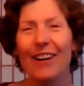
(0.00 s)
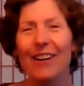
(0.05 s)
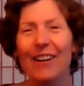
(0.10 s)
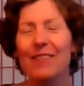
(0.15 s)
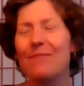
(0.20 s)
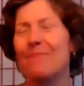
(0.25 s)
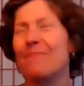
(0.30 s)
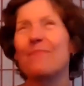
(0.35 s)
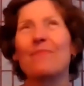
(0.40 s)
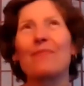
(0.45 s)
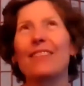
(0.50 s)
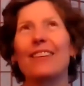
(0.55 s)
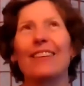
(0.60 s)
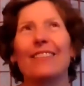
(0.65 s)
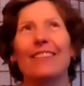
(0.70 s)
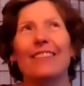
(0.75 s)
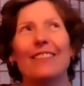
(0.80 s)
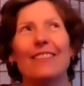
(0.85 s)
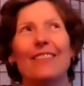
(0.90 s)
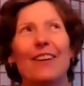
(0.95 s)
Um,
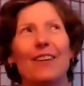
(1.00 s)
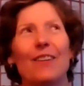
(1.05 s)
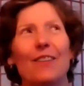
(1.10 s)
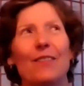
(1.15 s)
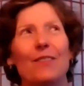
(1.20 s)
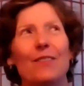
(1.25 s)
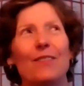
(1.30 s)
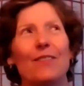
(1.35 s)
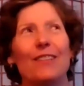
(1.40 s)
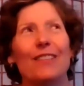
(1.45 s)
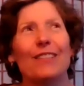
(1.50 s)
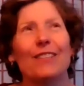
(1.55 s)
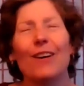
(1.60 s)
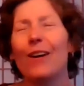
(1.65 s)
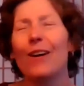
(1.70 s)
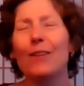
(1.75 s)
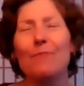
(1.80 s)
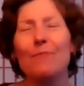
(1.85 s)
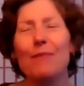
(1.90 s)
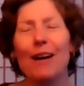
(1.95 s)
you know, it's
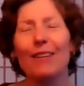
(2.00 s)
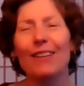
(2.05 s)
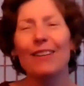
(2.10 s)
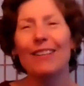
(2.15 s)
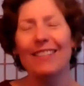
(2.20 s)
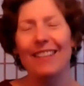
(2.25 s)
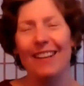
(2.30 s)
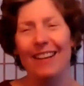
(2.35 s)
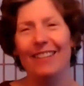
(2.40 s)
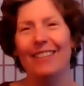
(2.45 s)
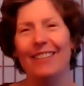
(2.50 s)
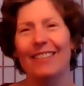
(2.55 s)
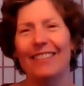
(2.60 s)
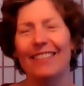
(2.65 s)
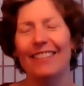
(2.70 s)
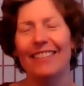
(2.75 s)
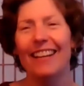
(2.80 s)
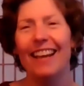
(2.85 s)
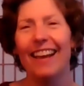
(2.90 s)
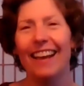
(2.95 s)
all about
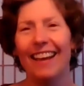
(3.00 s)
connection